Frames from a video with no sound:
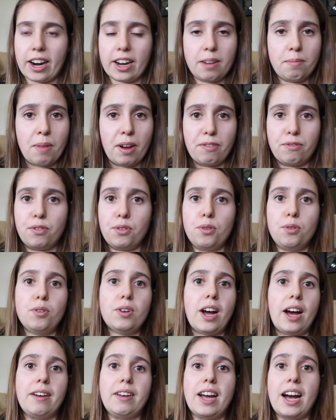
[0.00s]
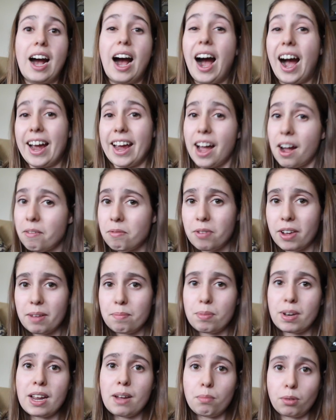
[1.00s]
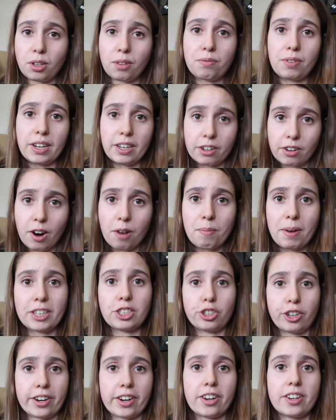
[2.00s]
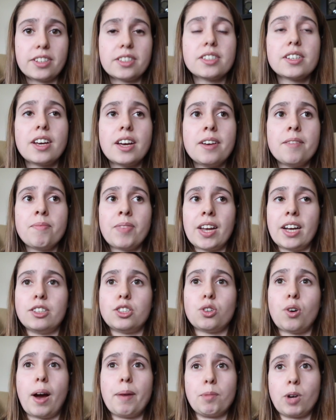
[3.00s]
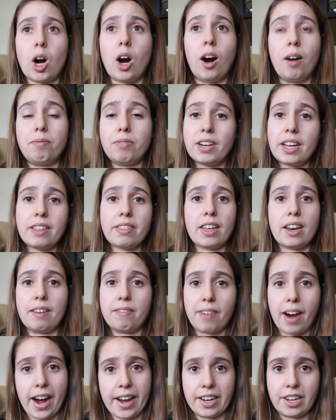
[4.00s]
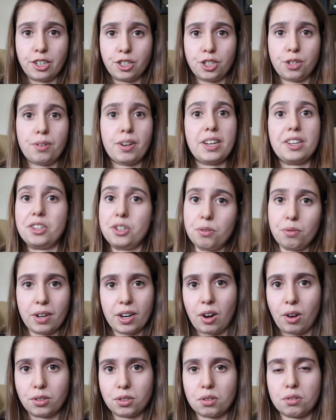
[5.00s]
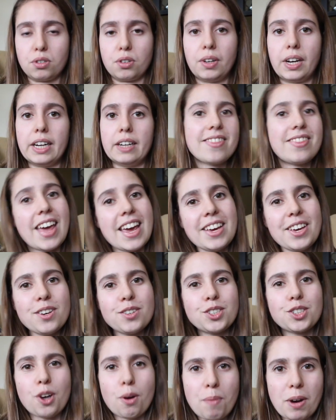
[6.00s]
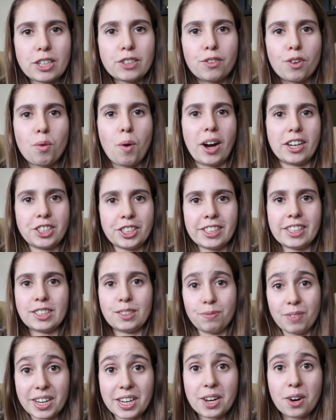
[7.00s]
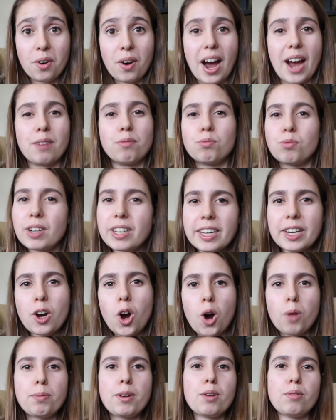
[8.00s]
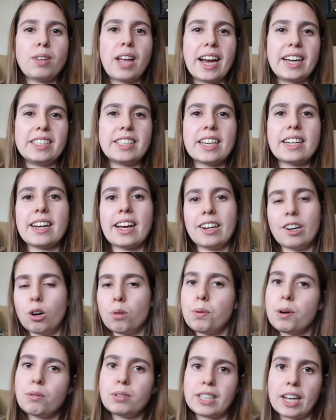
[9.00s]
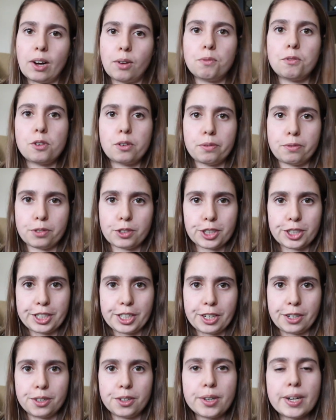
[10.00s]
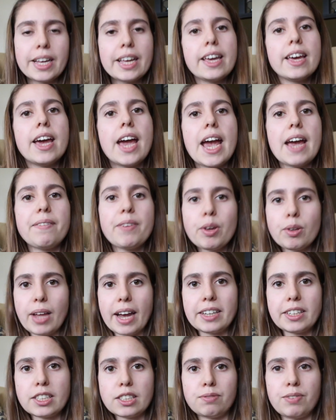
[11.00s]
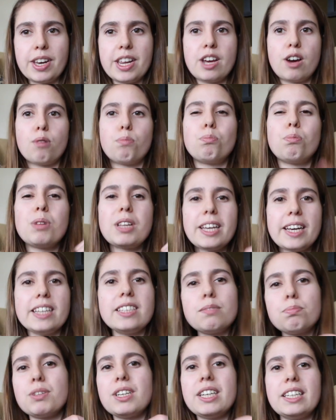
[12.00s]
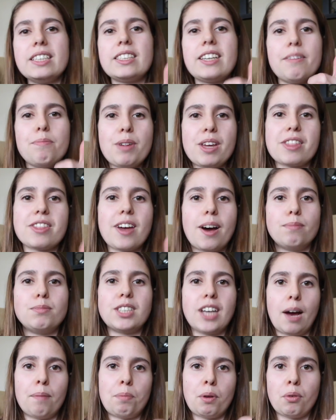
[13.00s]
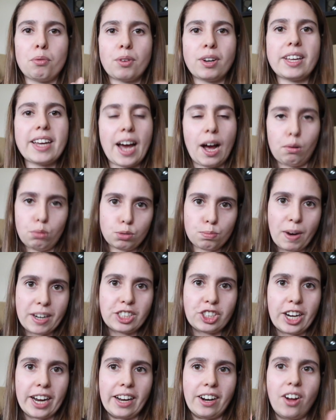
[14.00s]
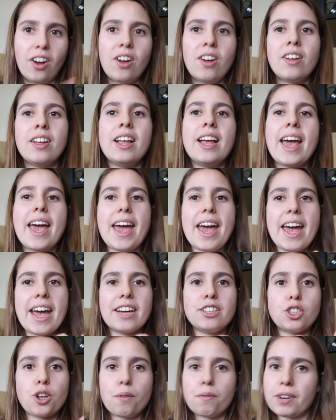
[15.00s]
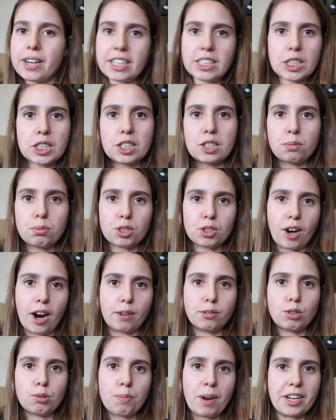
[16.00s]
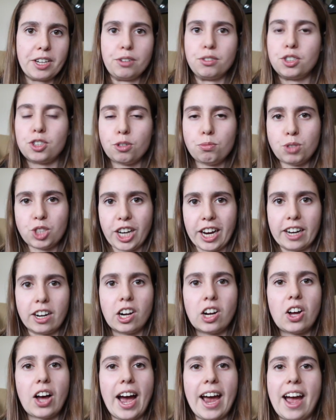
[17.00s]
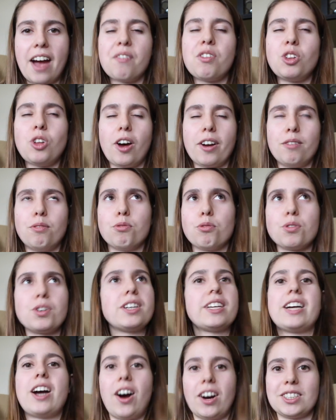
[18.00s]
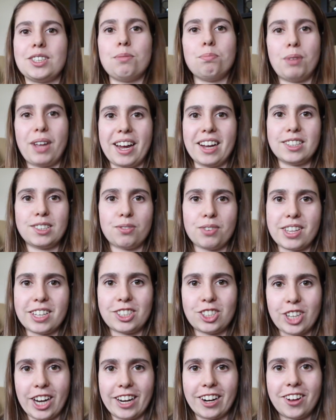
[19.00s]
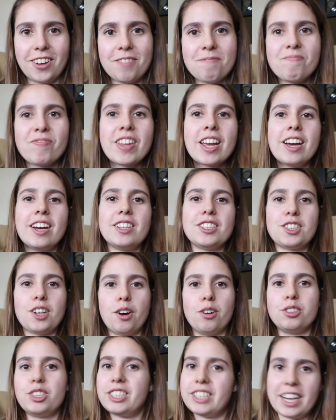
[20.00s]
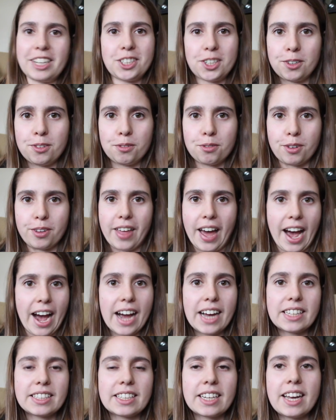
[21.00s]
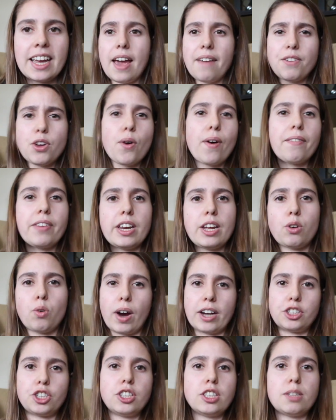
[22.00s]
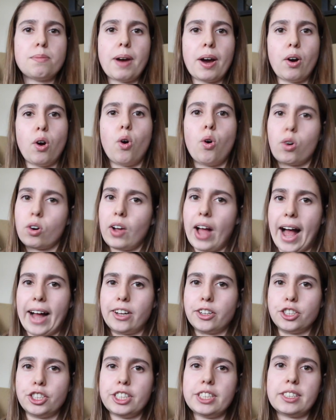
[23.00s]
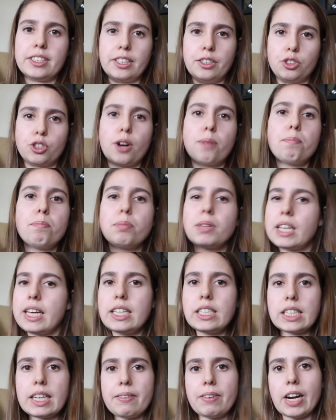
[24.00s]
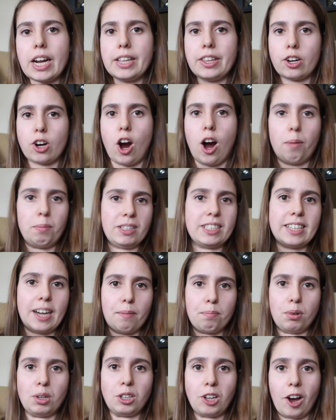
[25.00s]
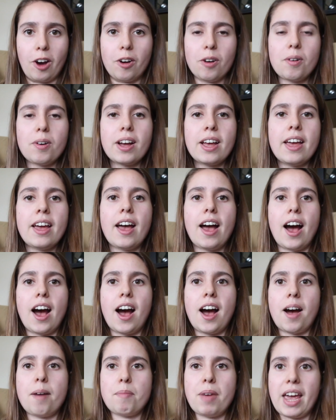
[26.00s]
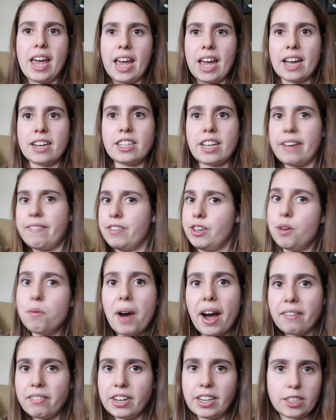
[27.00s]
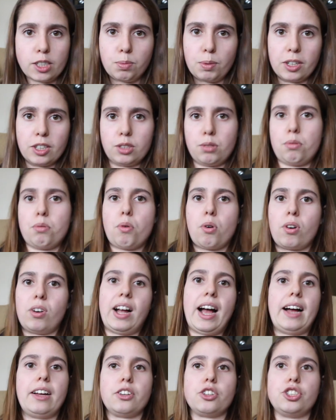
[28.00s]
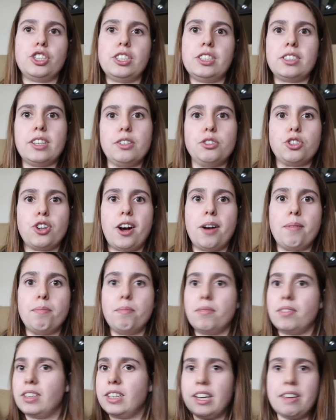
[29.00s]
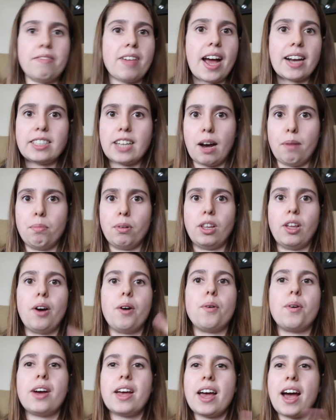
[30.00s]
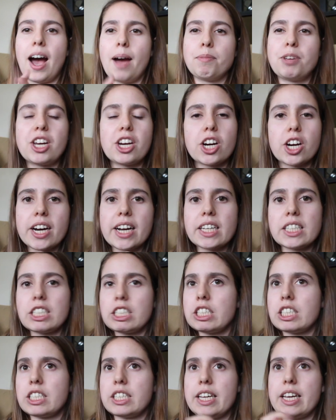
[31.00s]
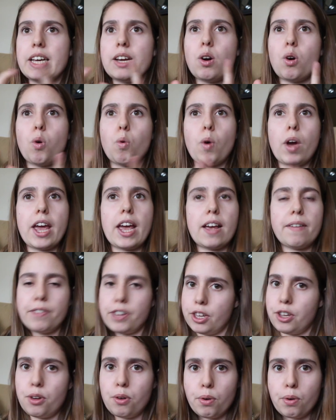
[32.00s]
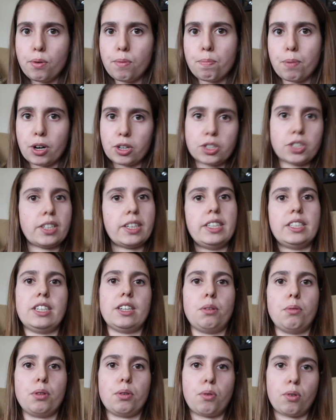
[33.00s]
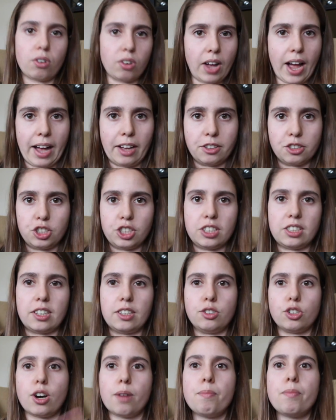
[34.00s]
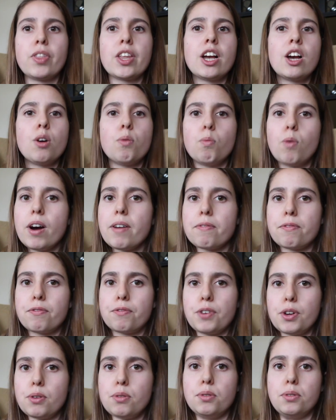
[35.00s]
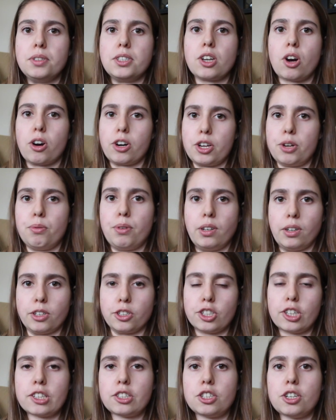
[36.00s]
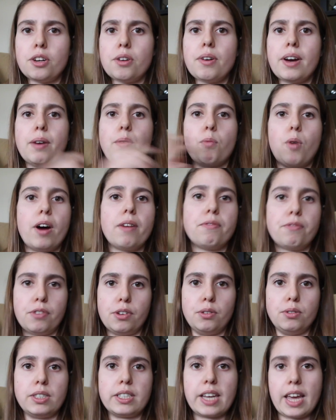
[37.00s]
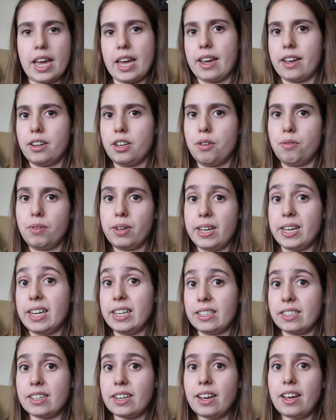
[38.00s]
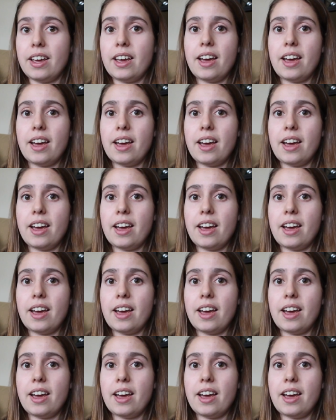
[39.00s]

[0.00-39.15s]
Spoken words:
my food, I have been able to figure out my triggers. And so I'm confident that if I can do it, you can also do it. Thank you so much for watching this video. I really hope you liked it and I hope it was helpful for you. If you like this video, please give me a thumbs up. It really helps my channel. And don't forget to subscribe to my YouTube channel. I have a lot of really awesome plans for this channel, so stay tuned for that. If you have any questions about oral allergy syndrome, please leave it in the comments down below. And if you have an experience with oral allergy syndrome, leave that down below. I'm curious to see if you personally deal with oral allergy syndrome, what foods are you allergic to and what foods can you eat?